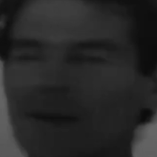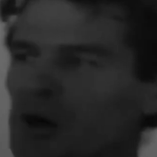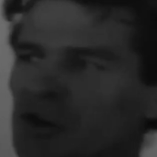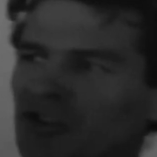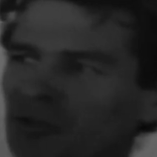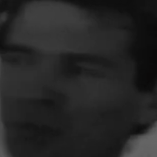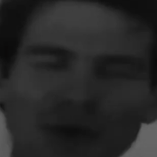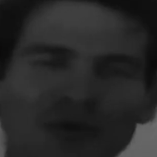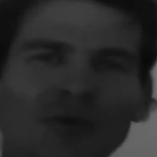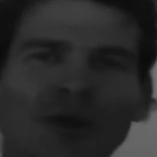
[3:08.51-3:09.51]
I can spot
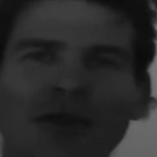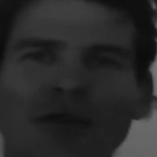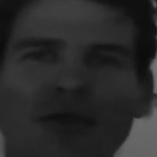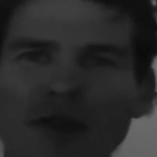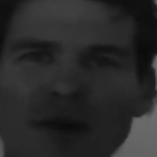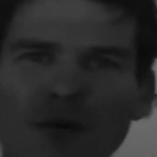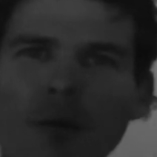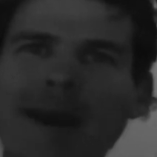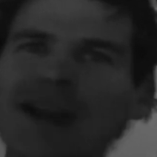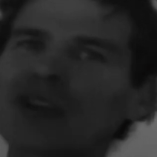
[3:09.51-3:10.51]
it from like 3 or
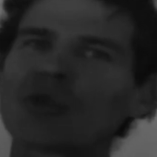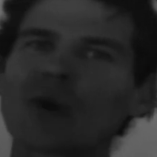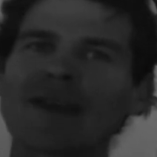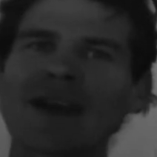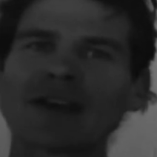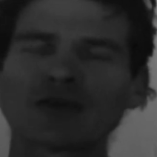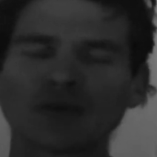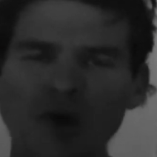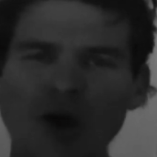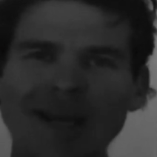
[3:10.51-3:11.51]
4 meters away. That
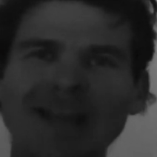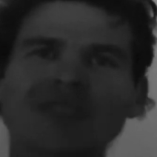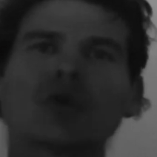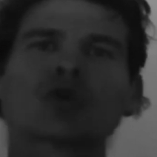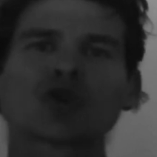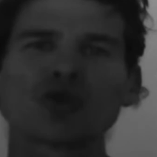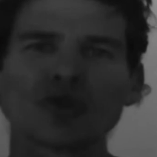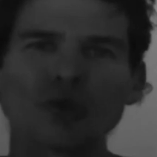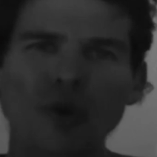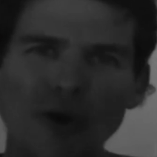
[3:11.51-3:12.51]
fly needs more
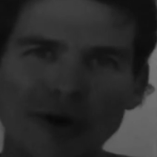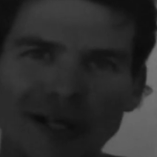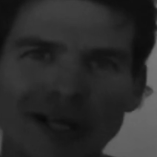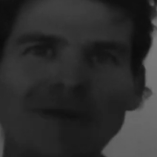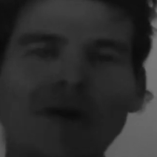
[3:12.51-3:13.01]
sugar and water.